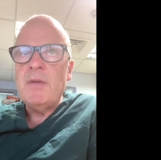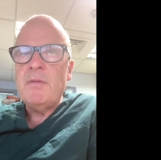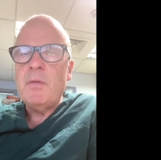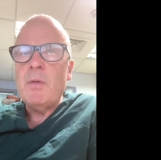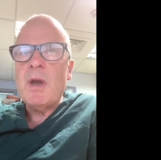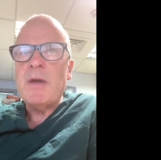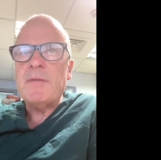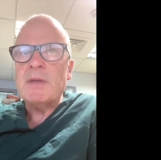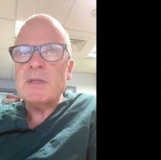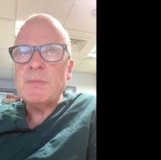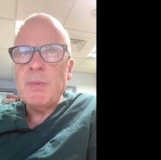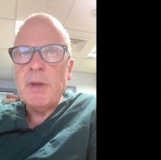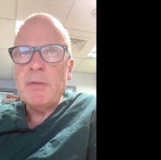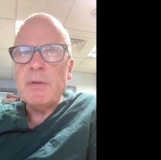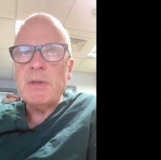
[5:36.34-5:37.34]
if you have
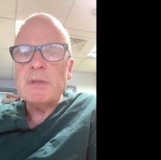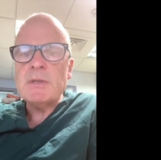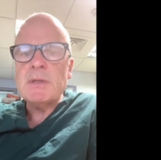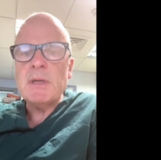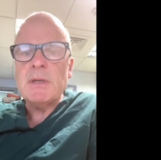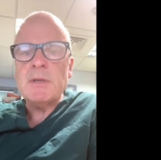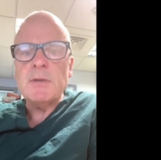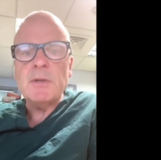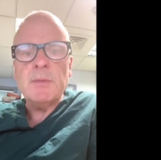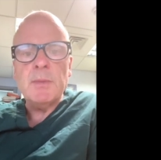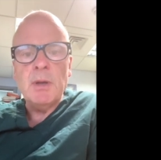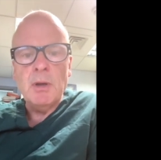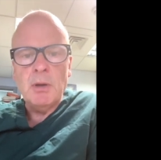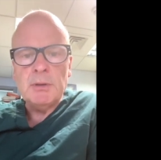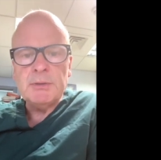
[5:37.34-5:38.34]
experience and do
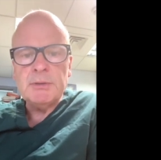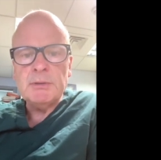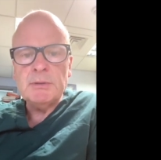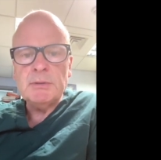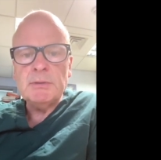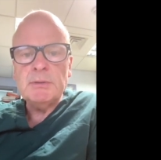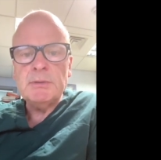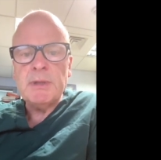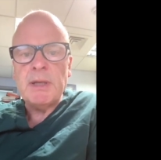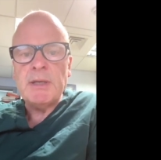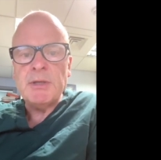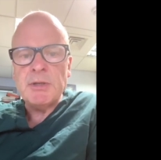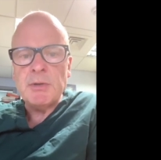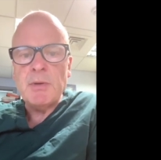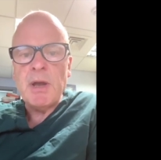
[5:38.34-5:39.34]
them a lot,
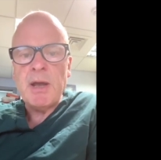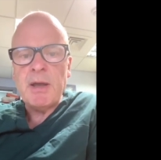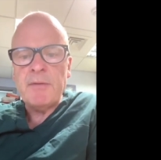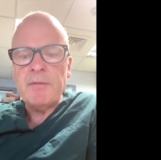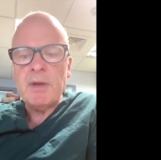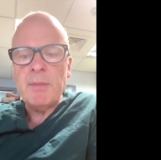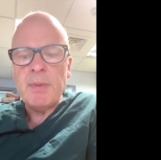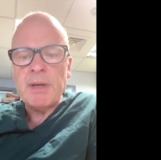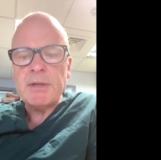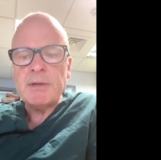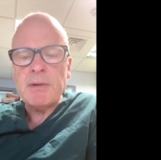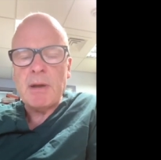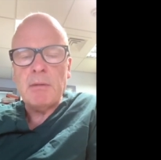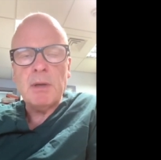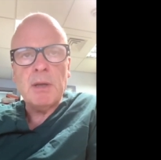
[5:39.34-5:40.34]
they do have a
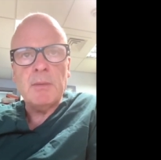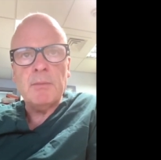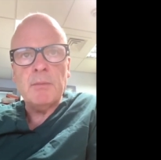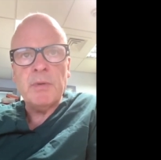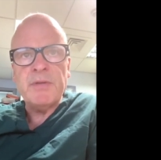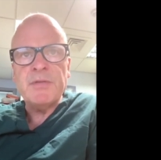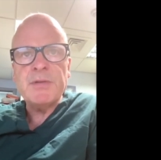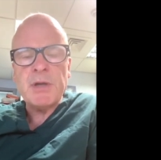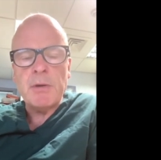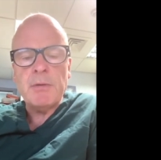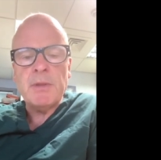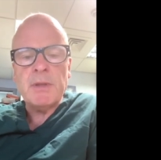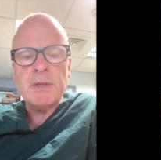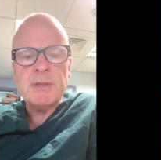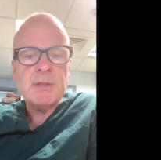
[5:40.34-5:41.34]
better outcome. We've
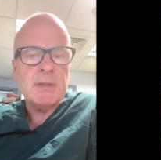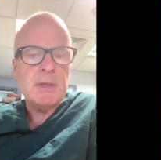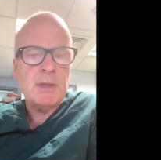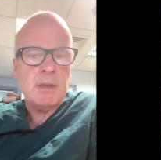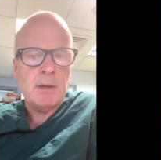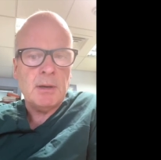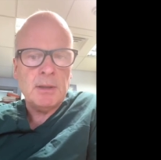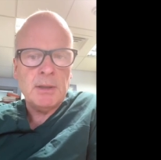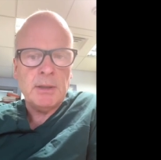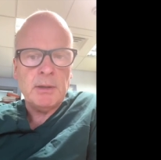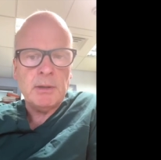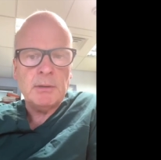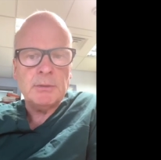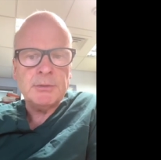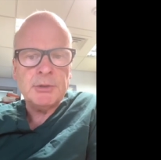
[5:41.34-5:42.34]
shown this in our
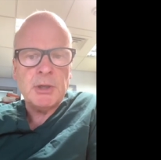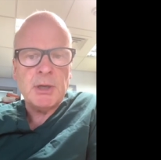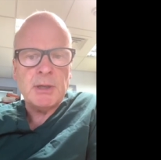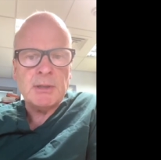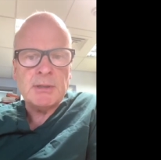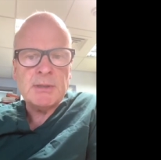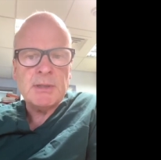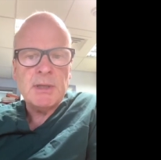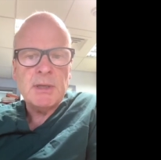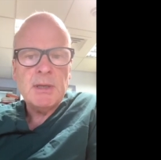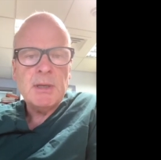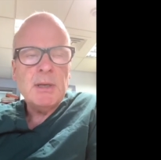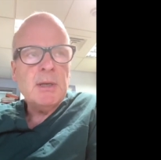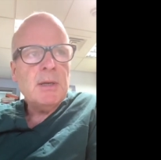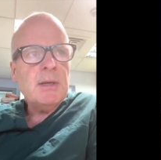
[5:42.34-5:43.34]
clinical trials.
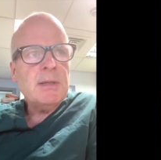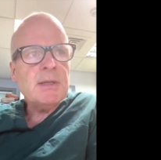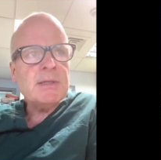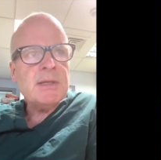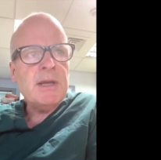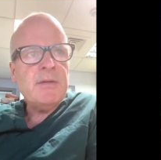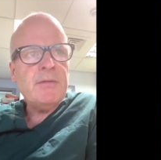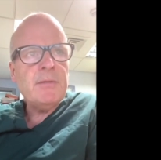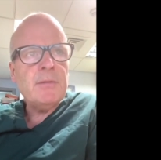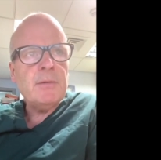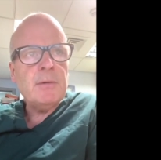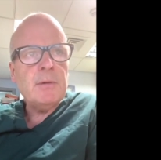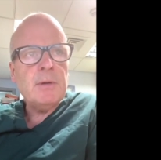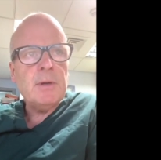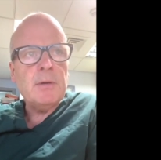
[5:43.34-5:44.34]
There's
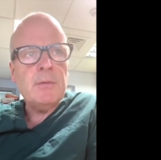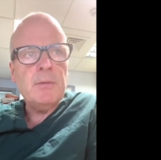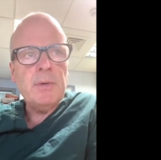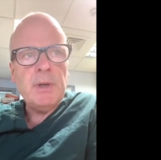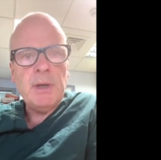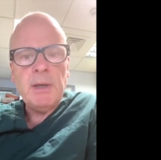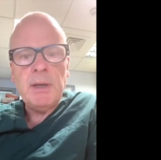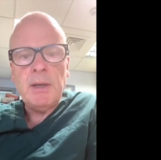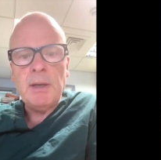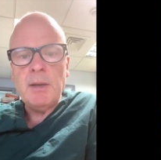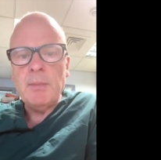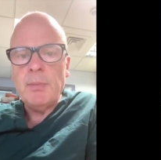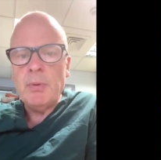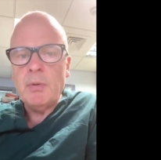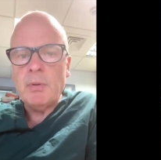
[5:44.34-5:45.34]
therefore a really
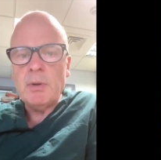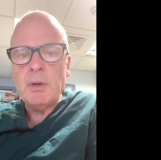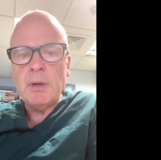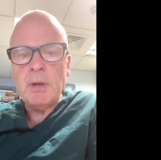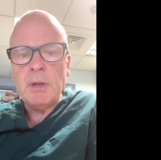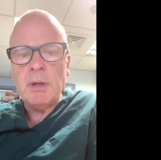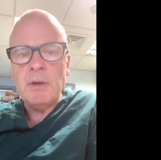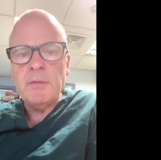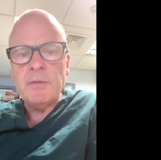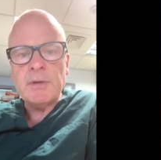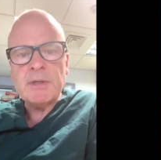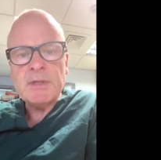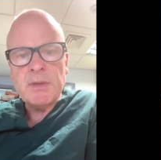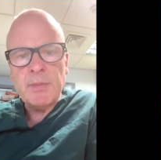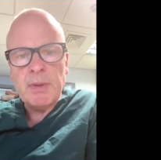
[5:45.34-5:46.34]
important need
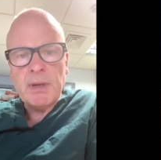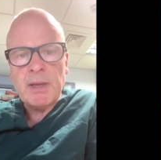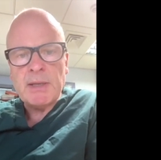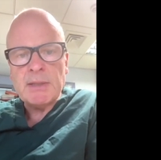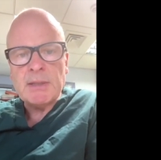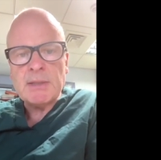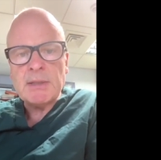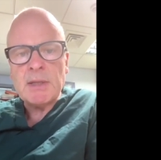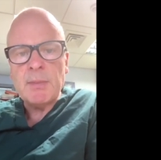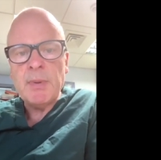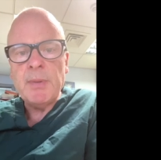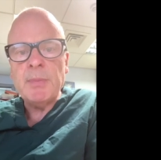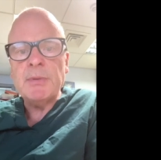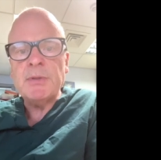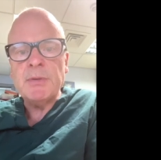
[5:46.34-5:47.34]
for a simulator so that
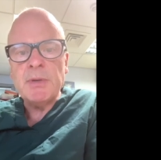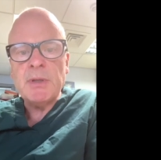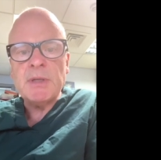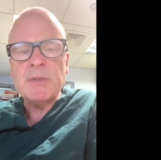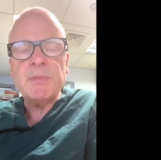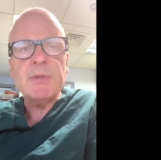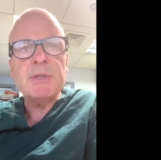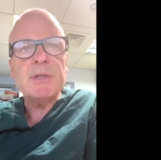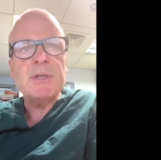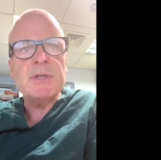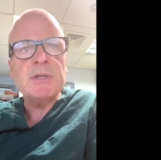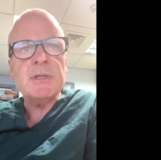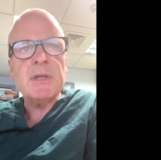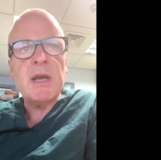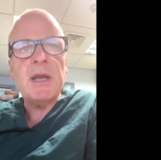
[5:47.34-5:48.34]
people doing these
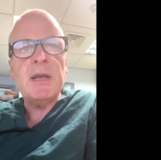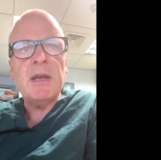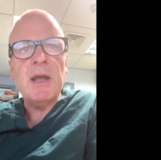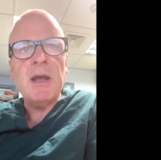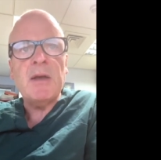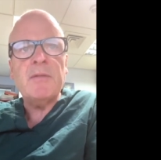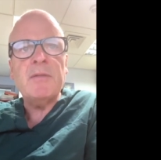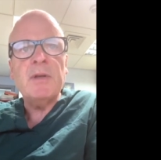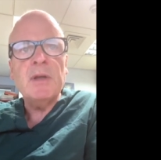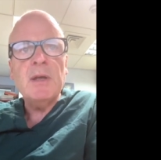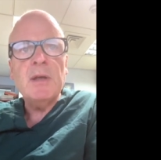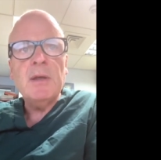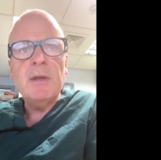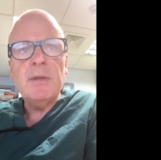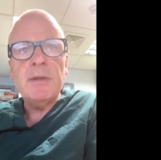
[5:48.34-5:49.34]
procedures can have
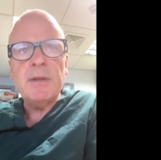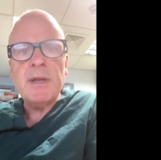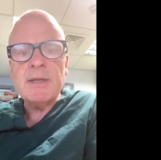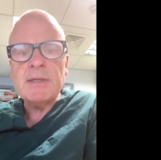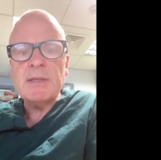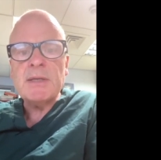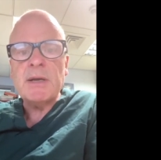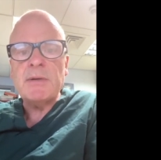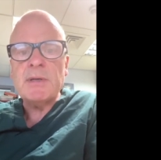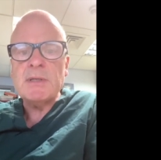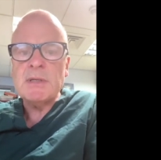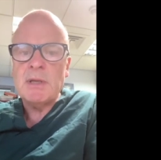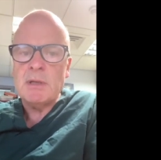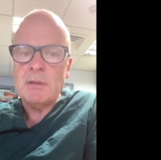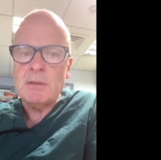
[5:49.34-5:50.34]
the necessary
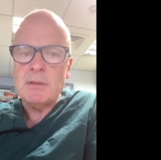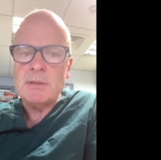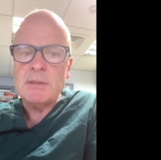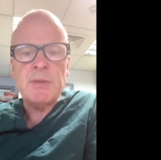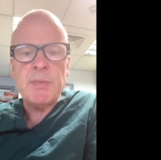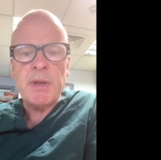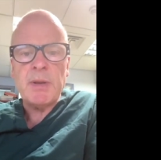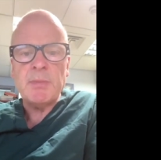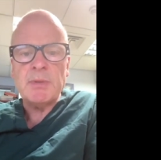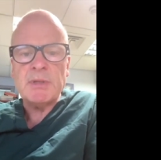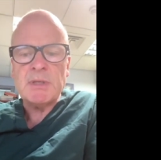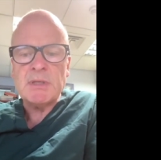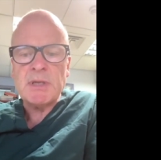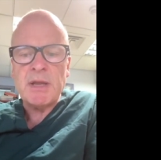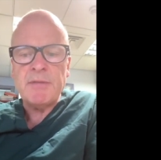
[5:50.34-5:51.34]
skills to be able
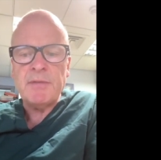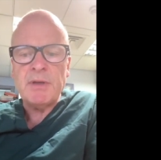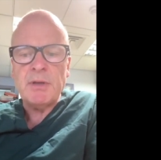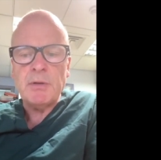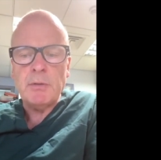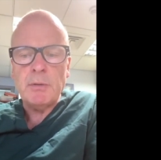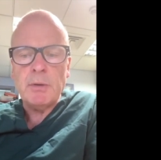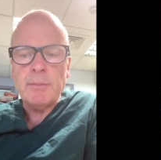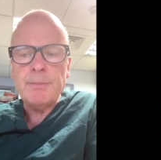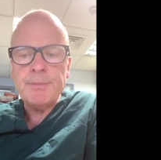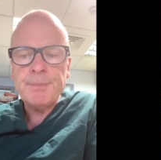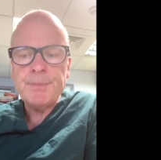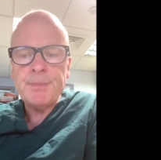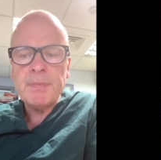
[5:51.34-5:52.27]
to safely do them.